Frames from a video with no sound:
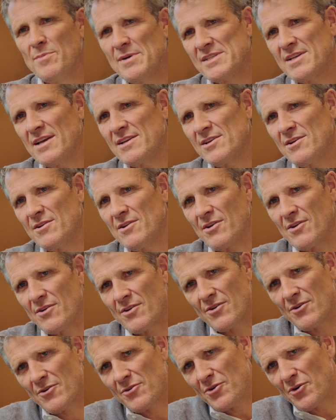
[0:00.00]
Peter,
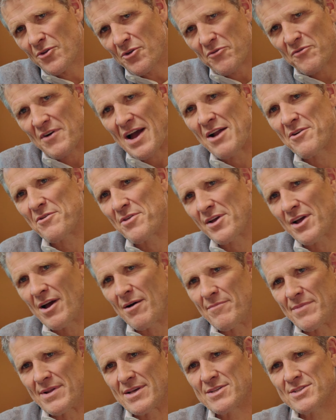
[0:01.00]
you're the founder of the
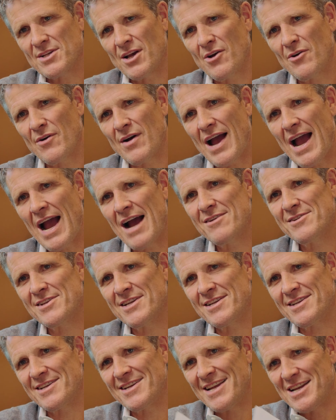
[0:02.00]
company, so how
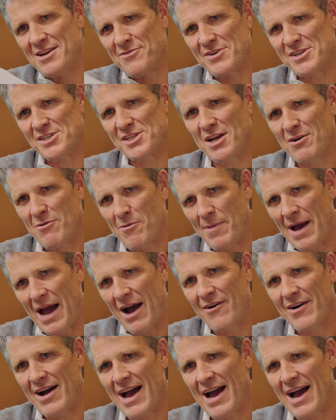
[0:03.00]
did Innovision come about